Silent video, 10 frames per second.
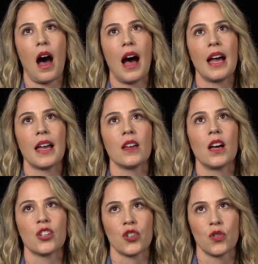I
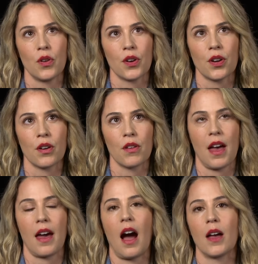assured her
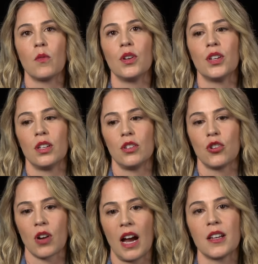that I would
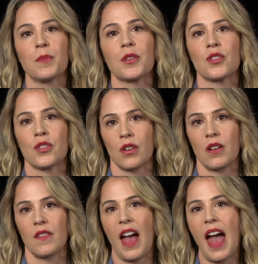try to
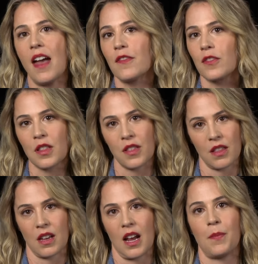preserve
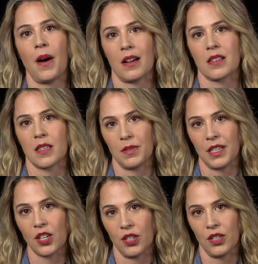everything that I
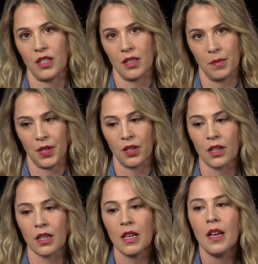possibly could in the
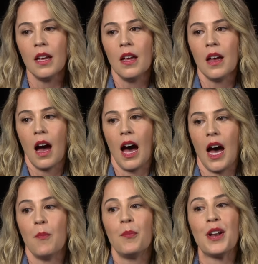book.
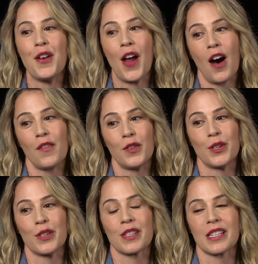Um, but
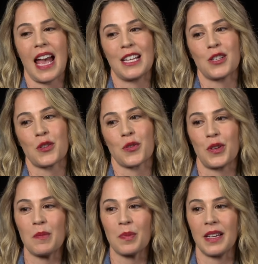novels and
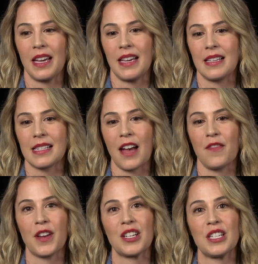screenplays have
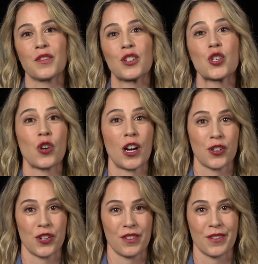very different
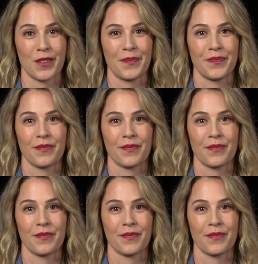structures.